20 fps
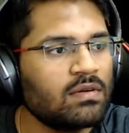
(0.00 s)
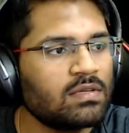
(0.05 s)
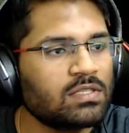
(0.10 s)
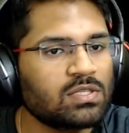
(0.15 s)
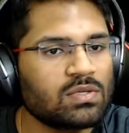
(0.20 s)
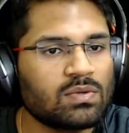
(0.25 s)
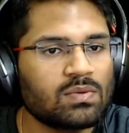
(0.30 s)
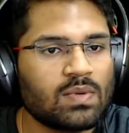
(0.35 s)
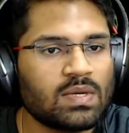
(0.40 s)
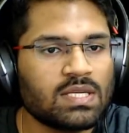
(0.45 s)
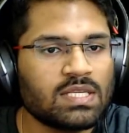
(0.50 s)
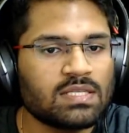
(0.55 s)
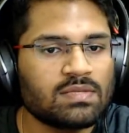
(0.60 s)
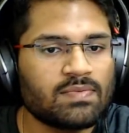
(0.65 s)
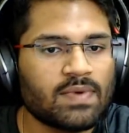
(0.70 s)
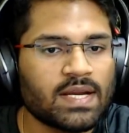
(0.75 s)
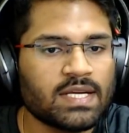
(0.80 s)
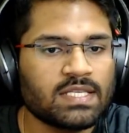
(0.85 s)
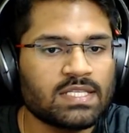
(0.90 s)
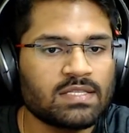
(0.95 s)
So what
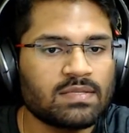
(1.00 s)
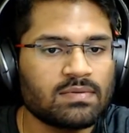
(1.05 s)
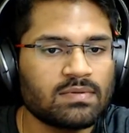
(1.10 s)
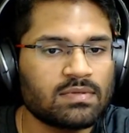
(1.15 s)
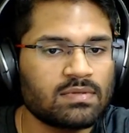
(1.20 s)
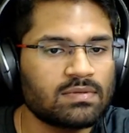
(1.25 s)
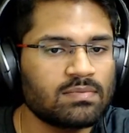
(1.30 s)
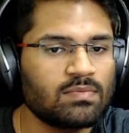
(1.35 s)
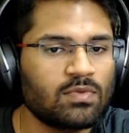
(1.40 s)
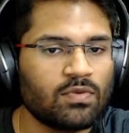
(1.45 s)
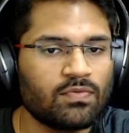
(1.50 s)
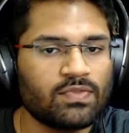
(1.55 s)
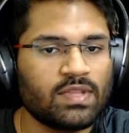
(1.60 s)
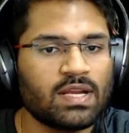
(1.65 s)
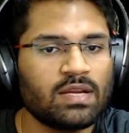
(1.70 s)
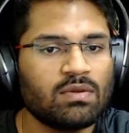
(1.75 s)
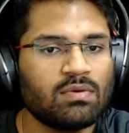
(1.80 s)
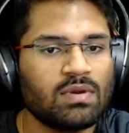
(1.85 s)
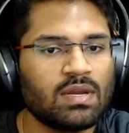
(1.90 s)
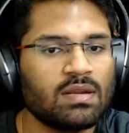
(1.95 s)
is white's move
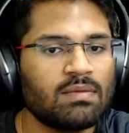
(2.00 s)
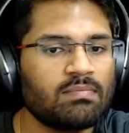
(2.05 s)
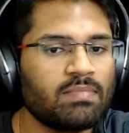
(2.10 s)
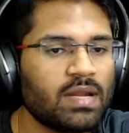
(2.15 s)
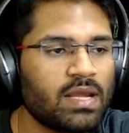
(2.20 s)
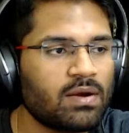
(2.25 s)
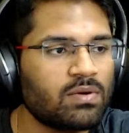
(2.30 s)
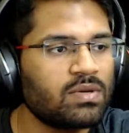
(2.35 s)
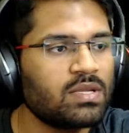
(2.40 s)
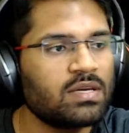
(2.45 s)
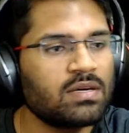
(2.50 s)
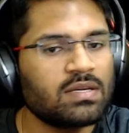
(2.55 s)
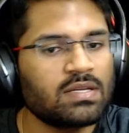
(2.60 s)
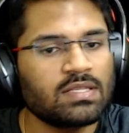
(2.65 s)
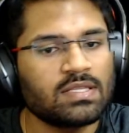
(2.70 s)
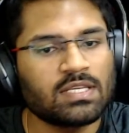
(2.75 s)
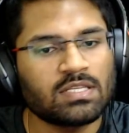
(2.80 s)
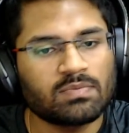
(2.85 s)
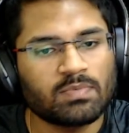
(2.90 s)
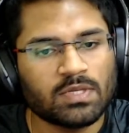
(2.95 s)
that you can play out here
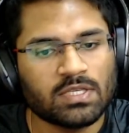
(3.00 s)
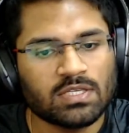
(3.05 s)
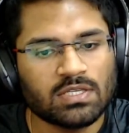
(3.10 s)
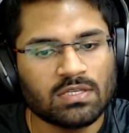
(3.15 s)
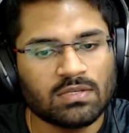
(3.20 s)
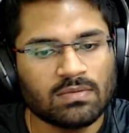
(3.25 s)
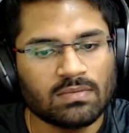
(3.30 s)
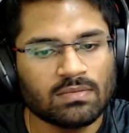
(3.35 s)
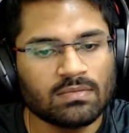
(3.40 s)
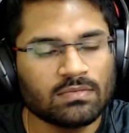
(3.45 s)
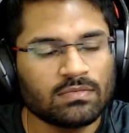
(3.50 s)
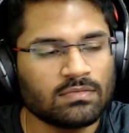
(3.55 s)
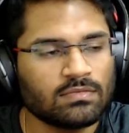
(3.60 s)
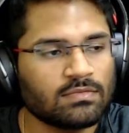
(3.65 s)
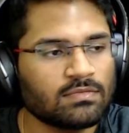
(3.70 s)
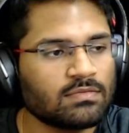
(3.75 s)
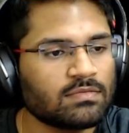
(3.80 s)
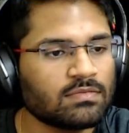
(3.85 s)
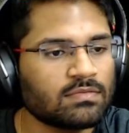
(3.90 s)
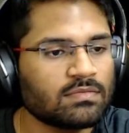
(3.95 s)
in this position?
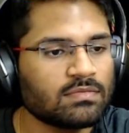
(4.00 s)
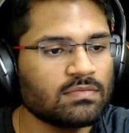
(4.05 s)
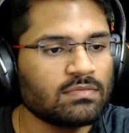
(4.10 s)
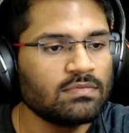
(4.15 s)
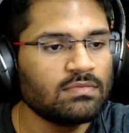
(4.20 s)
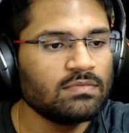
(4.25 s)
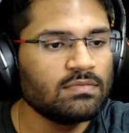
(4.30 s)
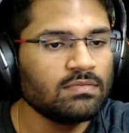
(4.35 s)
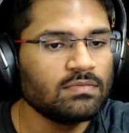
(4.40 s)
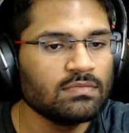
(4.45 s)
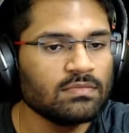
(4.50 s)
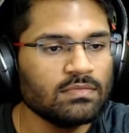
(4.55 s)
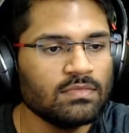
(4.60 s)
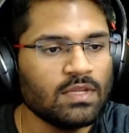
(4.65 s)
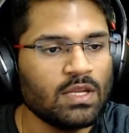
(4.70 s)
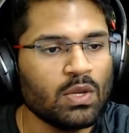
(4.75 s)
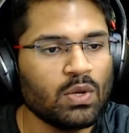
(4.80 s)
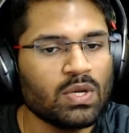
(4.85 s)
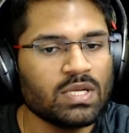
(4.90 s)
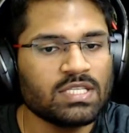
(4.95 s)

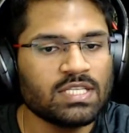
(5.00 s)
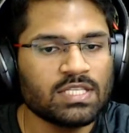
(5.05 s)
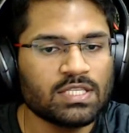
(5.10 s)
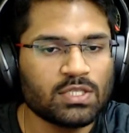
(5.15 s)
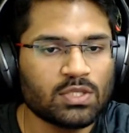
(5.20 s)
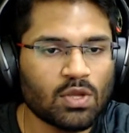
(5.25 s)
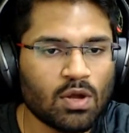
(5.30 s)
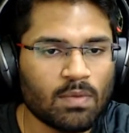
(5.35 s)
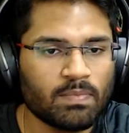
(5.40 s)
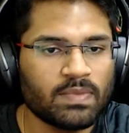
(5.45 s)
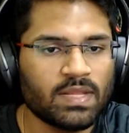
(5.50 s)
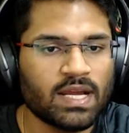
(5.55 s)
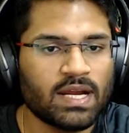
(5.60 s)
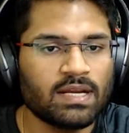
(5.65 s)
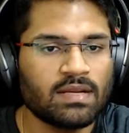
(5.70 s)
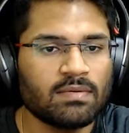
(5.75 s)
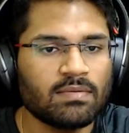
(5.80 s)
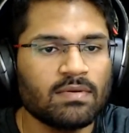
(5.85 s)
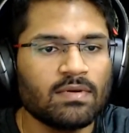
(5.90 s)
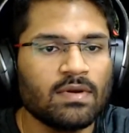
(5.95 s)
You can just stop
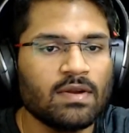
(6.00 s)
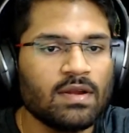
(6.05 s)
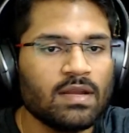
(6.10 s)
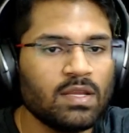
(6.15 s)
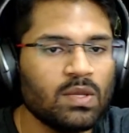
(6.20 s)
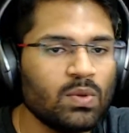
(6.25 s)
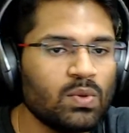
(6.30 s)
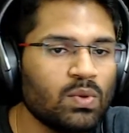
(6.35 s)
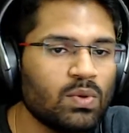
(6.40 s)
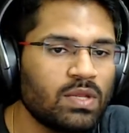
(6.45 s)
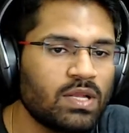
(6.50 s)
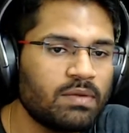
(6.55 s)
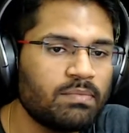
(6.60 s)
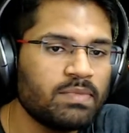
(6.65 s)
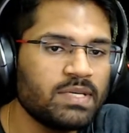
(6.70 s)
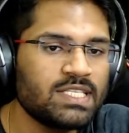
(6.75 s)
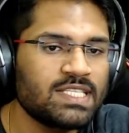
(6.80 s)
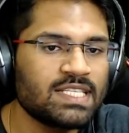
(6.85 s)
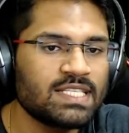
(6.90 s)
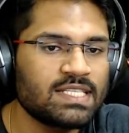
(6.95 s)
that. You know
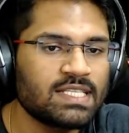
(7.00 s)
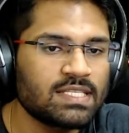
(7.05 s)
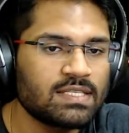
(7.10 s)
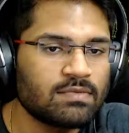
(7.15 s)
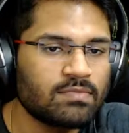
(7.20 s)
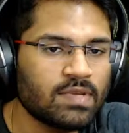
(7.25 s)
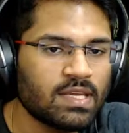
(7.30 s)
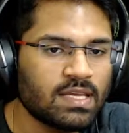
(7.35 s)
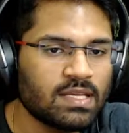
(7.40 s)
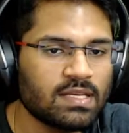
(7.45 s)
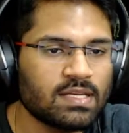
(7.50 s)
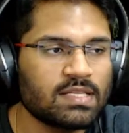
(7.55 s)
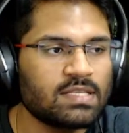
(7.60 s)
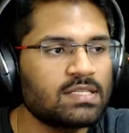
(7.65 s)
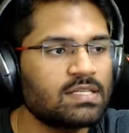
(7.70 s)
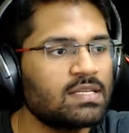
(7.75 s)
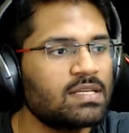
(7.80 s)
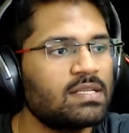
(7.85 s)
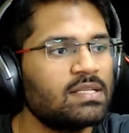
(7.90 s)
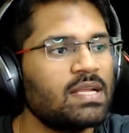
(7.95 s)
that b6 is a
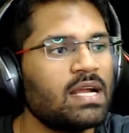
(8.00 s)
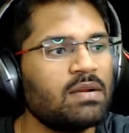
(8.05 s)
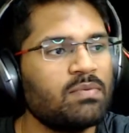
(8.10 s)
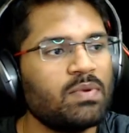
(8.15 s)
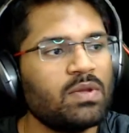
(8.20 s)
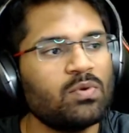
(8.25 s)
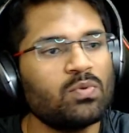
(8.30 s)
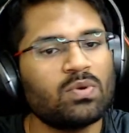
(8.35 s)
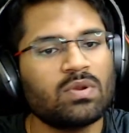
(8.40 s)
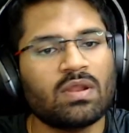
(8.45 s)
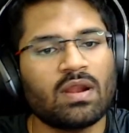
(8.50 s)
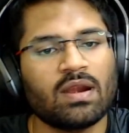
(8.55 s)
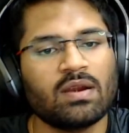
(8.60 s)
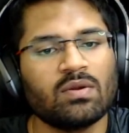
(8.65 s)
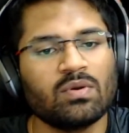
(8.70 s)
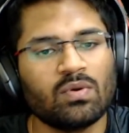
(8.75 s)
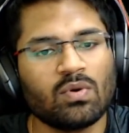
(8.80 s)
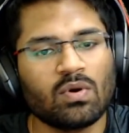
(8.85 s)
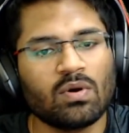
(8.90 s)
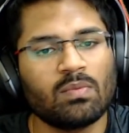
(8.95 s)
weakness. That way you would try
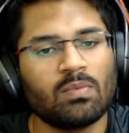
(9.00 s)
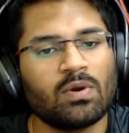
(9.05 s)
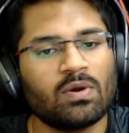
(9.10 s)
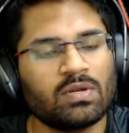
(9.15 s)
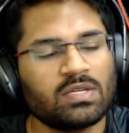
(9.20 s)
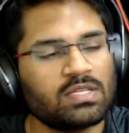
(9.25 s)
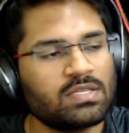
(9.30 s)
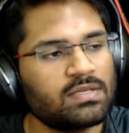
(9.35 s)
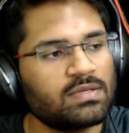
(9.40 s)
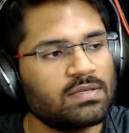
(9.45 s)
to go about.